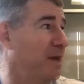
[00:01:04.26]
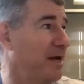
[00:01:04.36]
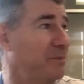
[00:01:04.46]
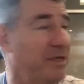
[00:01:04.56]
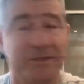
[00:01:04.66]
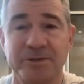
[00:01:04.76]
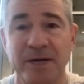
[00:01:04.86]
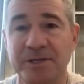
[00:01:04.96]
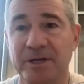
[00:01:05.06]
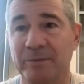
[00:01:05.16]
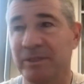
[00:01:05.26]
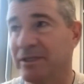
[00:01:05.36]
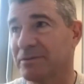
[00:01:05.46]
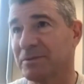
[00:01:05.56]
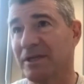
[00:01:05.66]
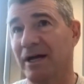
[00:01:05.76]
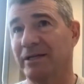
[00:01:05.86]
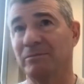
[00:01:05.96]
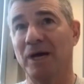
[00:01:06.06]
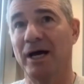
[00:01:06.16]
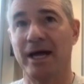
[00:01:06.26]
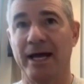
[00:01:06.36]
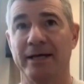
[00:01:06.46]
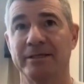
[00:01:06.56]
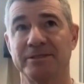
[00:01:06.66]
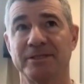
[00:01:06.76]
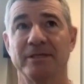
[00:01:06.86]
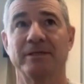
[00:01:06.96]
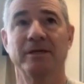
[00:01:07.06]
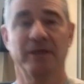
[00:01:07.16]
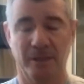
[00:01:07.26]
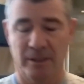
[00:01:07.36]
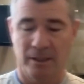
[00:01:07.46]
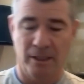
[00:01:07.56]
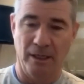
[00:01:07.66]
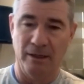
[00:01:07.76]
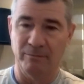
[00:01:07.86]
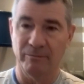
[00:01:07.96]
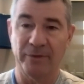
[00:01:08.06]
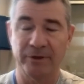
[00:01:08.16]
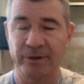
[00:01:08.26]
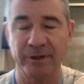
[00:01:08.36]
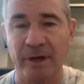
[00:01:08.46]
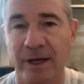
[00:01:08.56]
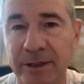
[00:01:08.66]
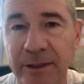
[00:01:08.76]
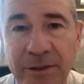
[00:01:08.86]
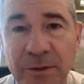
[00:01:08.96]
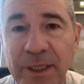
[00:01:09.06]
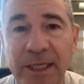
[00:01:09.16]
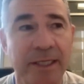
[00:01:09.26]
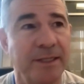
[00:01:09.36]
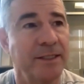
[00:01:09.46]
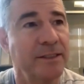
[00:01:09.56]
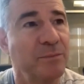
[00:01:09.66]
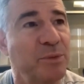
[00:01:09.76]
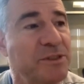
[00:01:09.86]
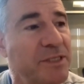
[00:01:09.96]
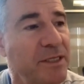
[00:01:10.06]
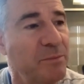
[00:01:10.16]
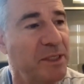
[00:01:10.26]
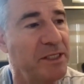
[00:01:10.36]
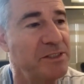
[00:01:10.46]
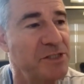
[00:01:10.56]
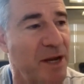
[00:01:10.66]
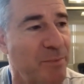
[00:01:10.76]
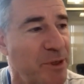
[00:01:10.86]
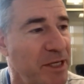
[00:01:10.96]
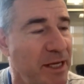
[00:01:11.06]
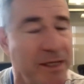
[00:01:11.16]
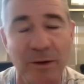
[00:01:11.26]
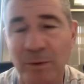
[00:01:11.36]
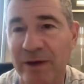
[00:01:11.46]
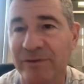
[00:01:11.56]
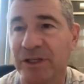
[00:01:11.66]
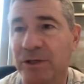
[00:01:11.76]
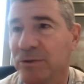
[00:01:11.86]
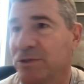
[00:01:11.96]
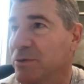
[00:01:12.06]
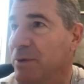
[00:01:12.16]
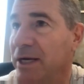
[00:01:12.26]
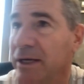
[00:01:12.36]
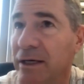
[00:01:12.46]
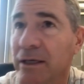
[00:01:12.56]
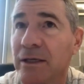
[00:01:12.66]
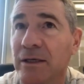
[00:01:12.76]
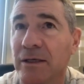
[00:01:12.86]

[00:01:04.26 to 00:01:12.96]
my administration. I mean, this was not in my hands, and um, they're they're not going to do anything that puts anybody in jeopardy. I know we have a huge arena.